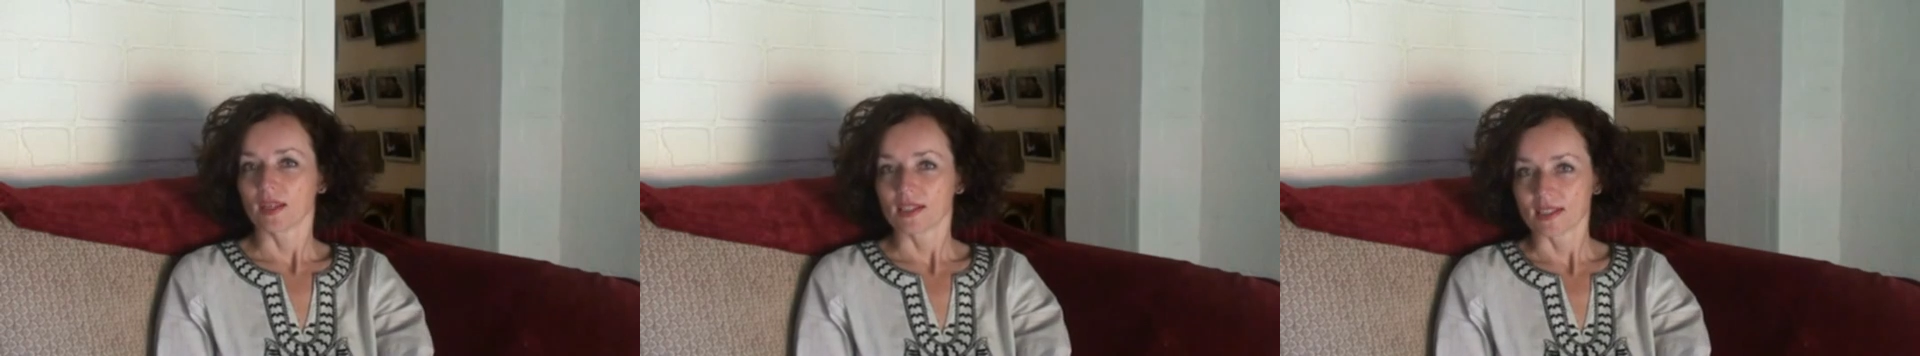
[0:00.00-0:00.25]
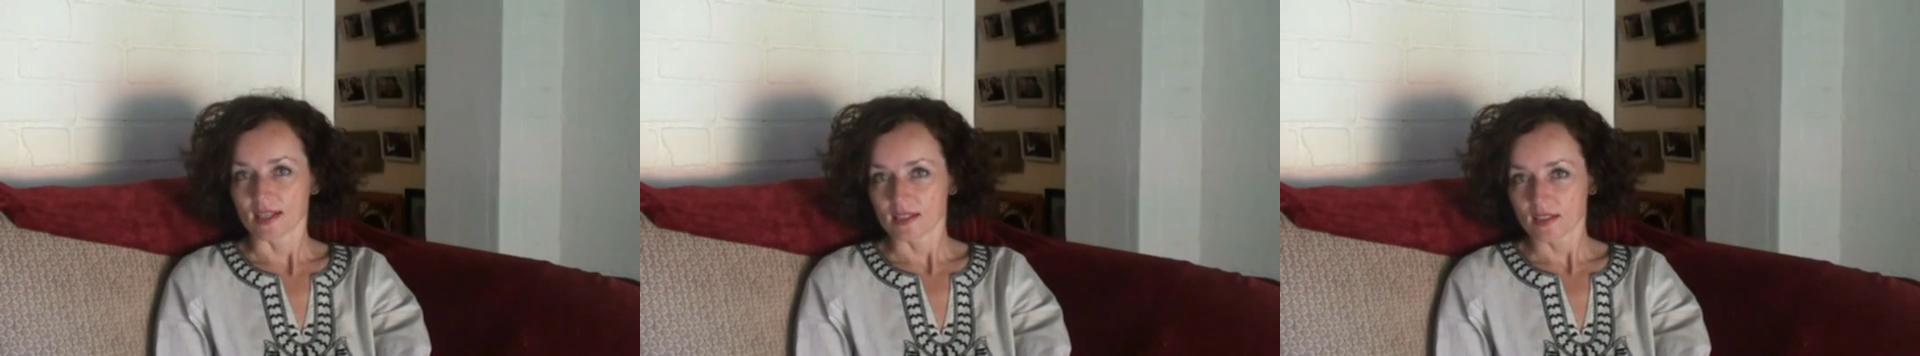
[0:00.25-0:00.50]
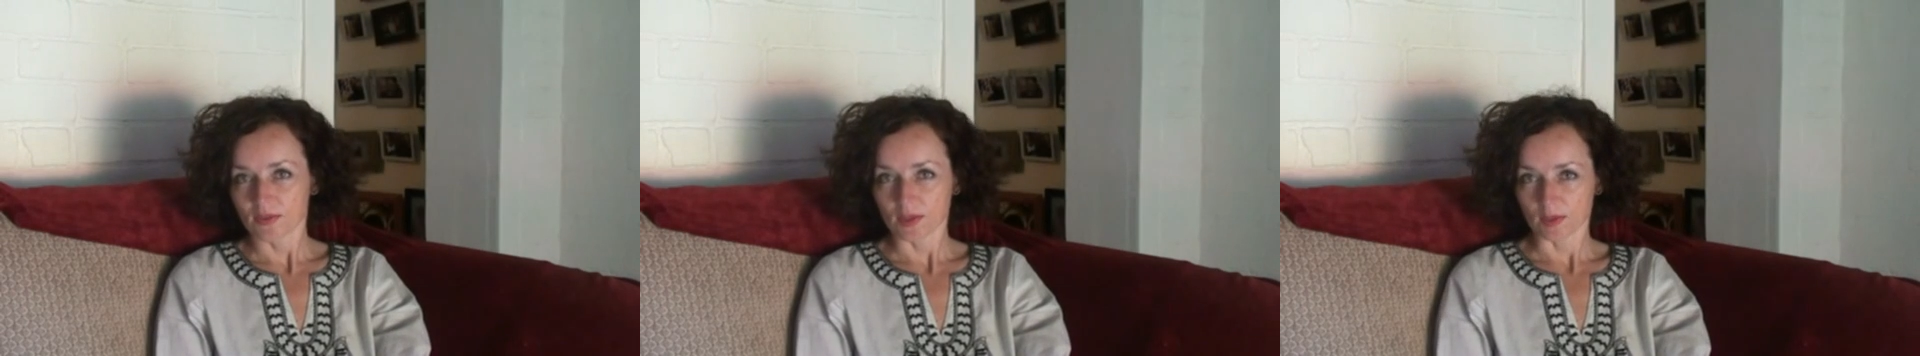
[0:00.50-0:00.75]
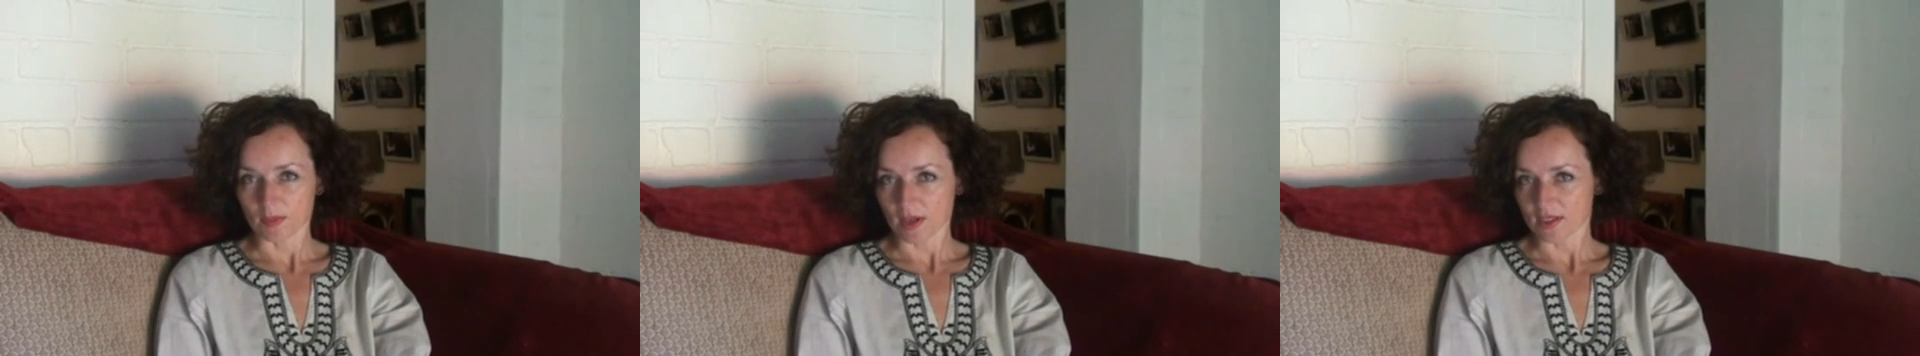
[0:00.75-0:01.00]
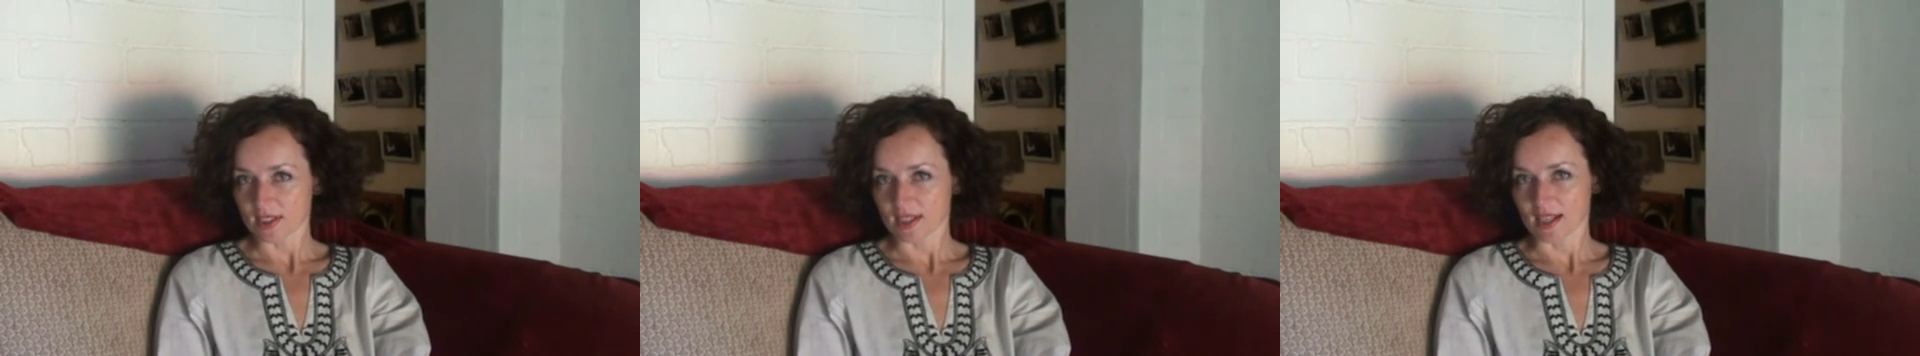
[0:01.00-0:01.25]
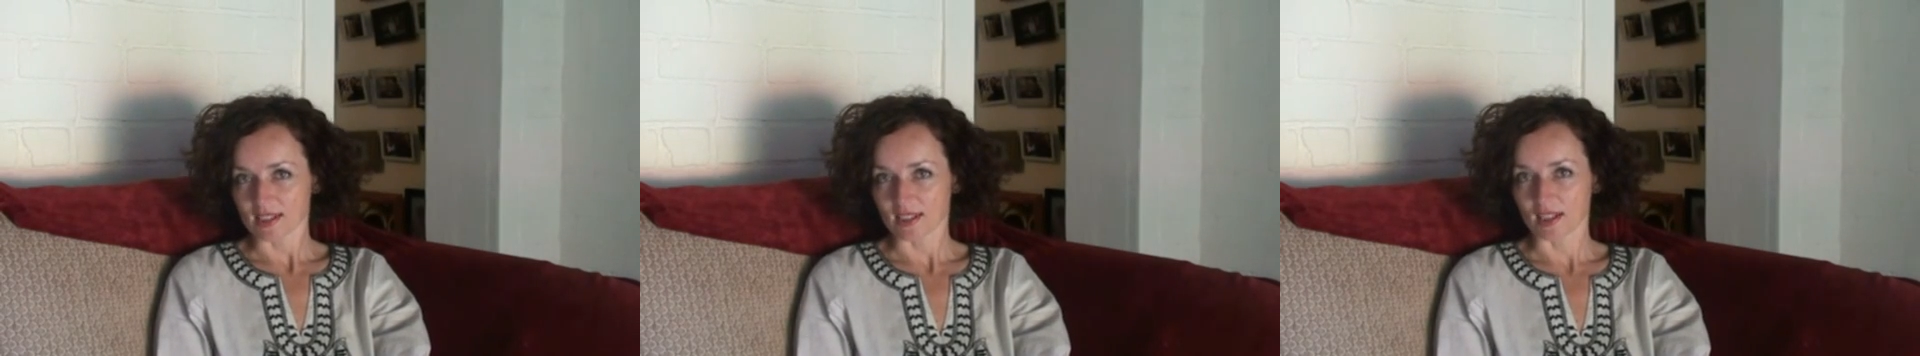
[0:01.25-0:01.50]
the Center for
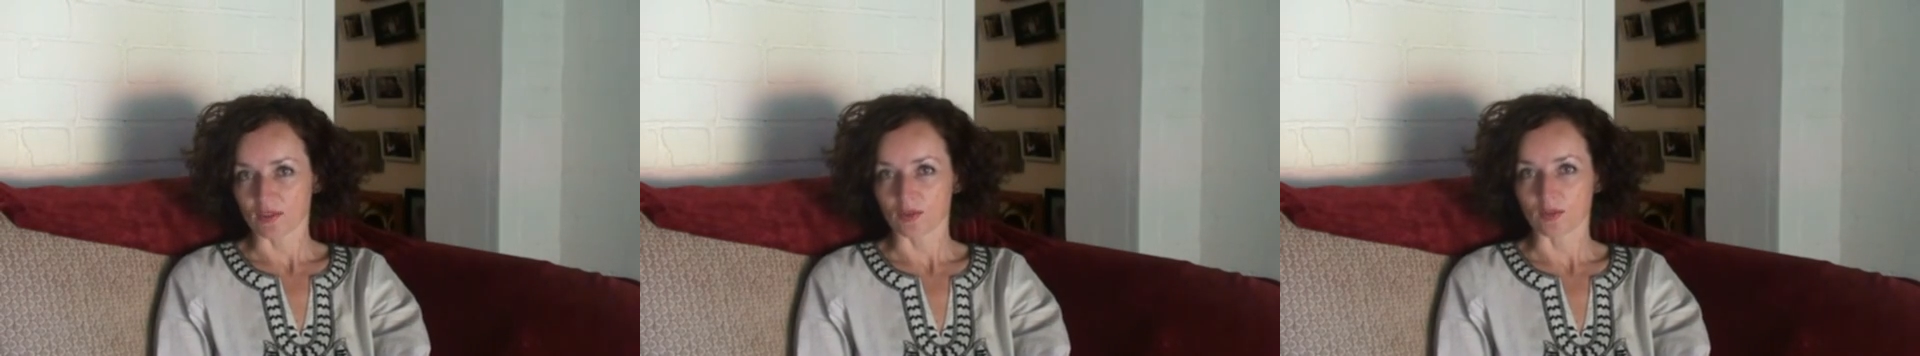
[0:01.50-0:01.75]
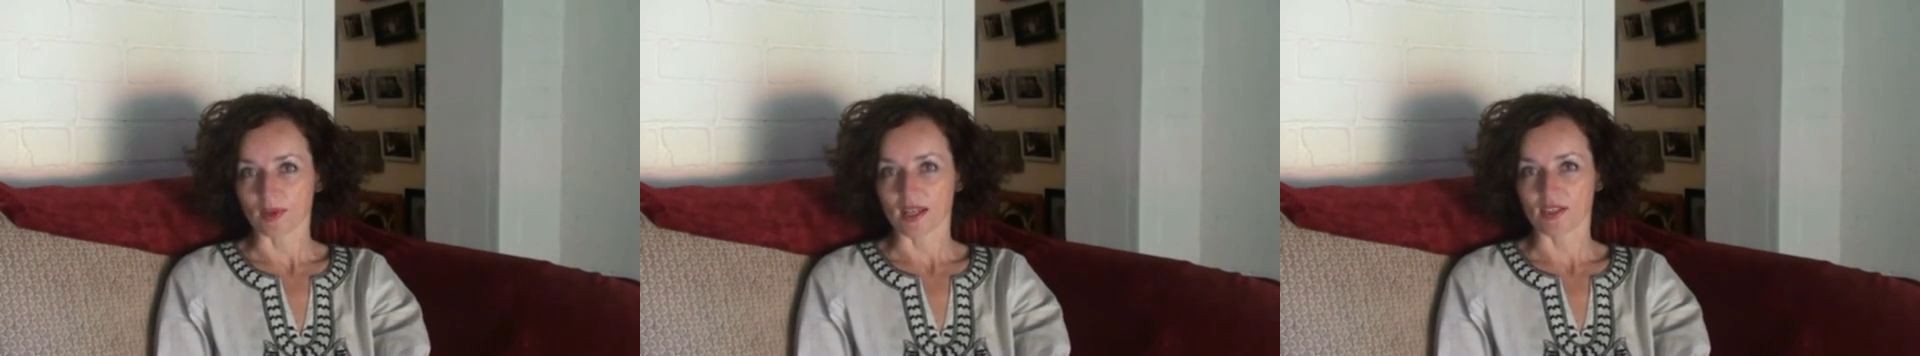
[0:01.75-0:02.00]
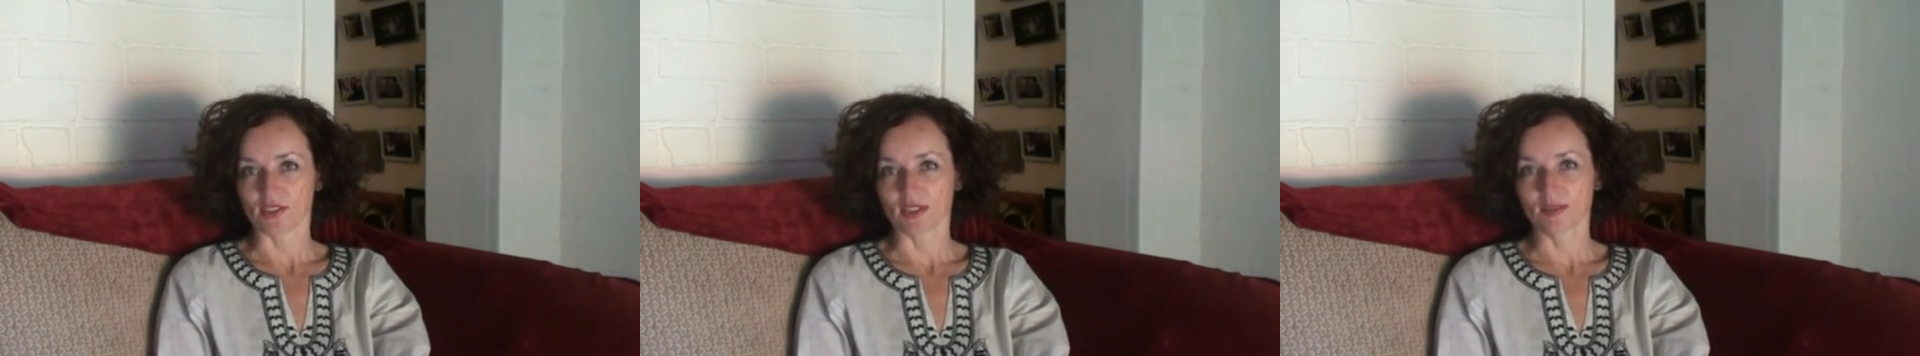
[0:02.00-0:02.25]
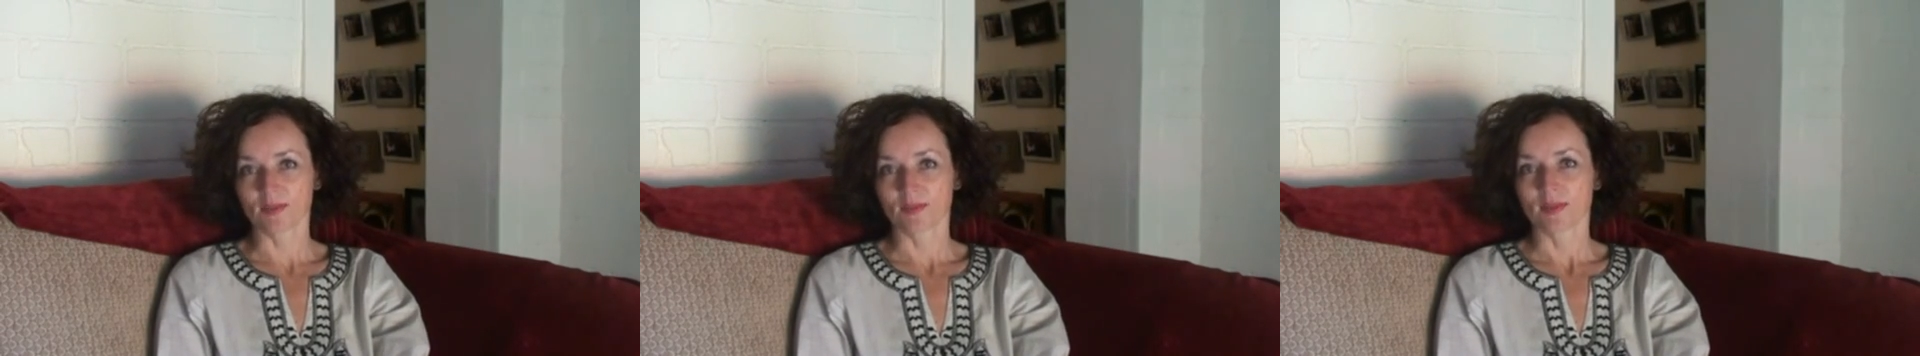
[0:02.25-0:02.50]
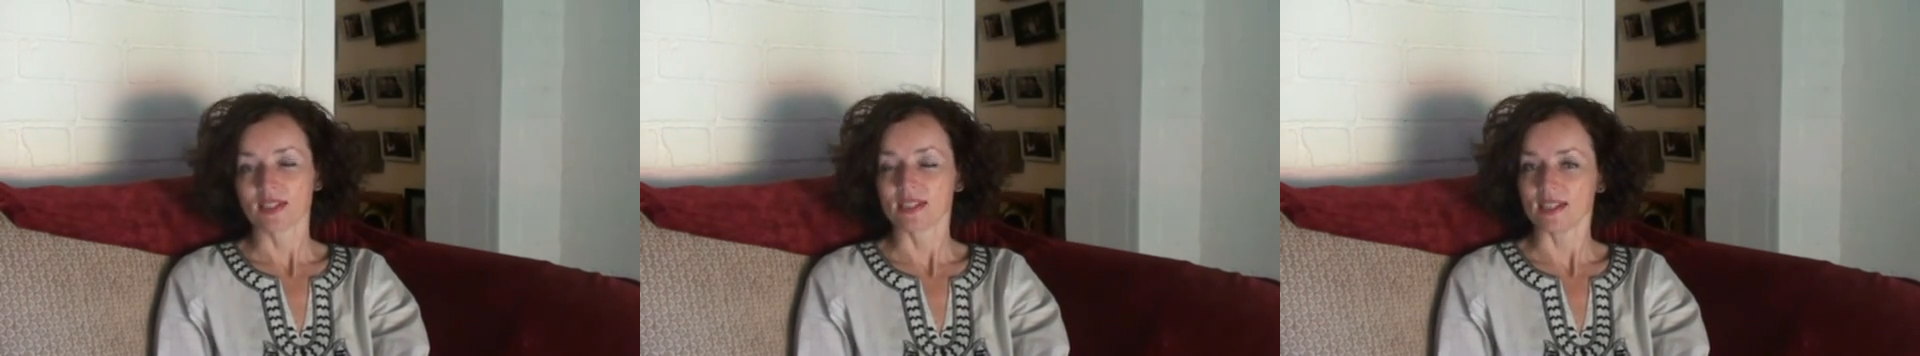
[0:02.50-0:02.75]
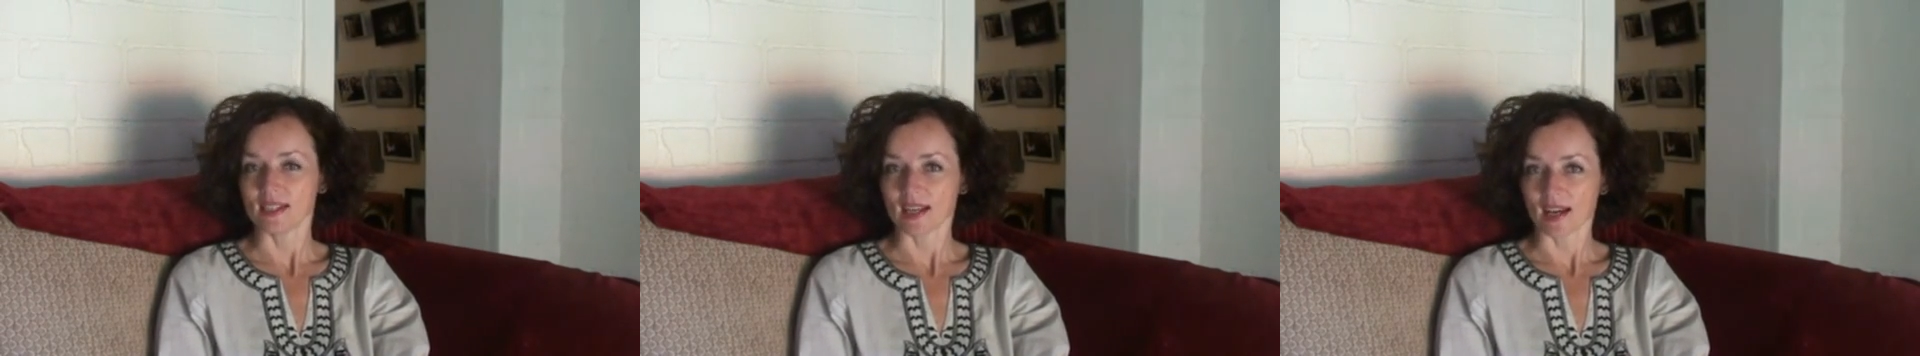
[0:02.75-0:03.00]
Democratizing Information,
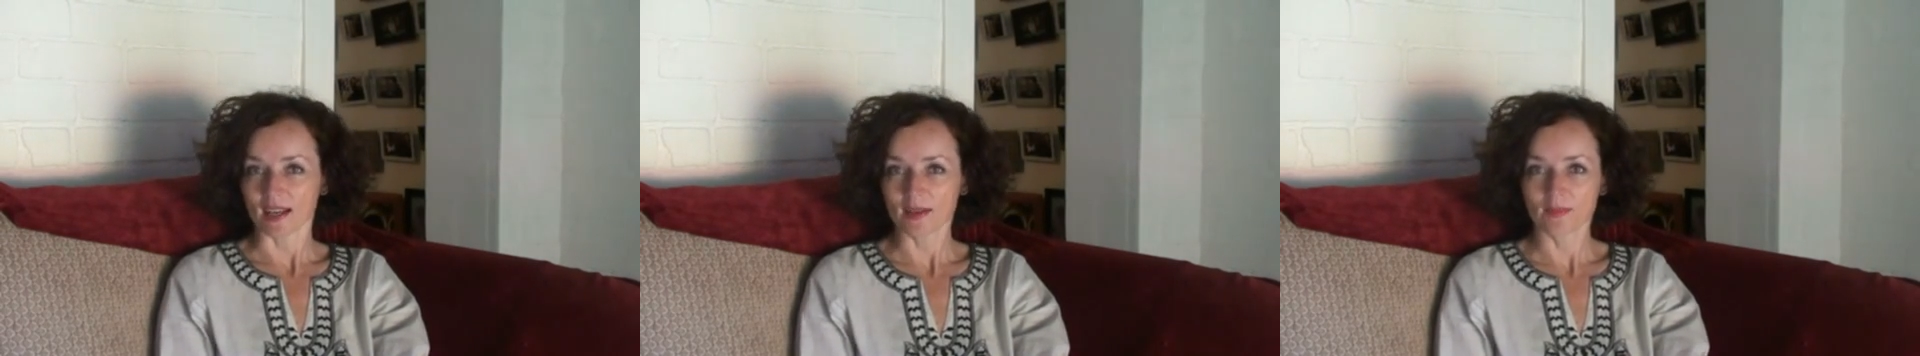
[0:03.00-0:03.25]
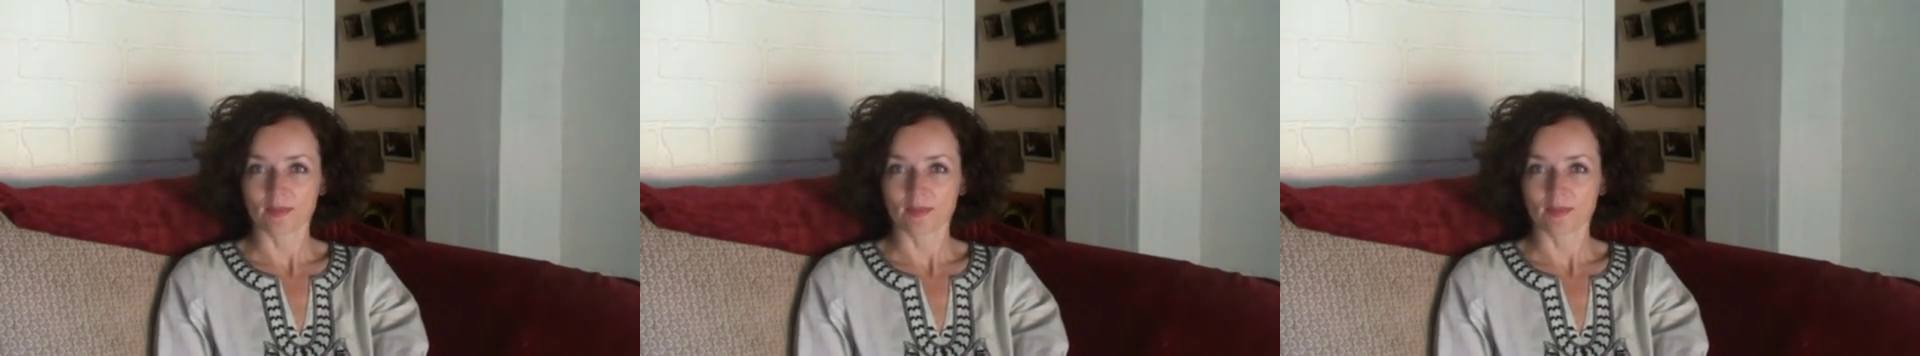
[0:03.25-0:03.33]
CDI.